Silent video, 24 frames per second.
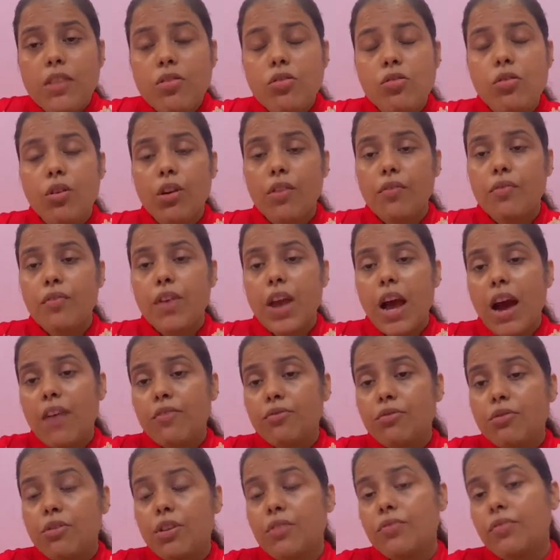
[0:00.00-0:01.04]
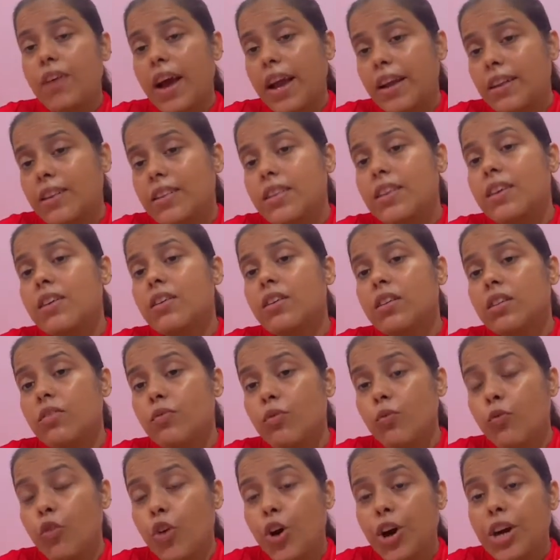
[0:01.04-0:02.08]
so if we have to define
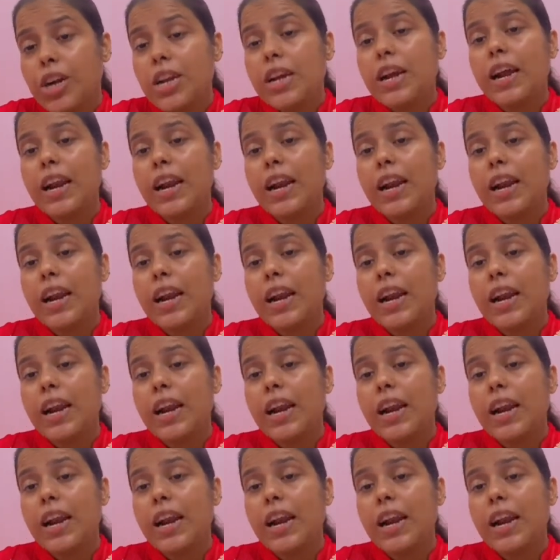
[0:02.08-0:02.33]
the word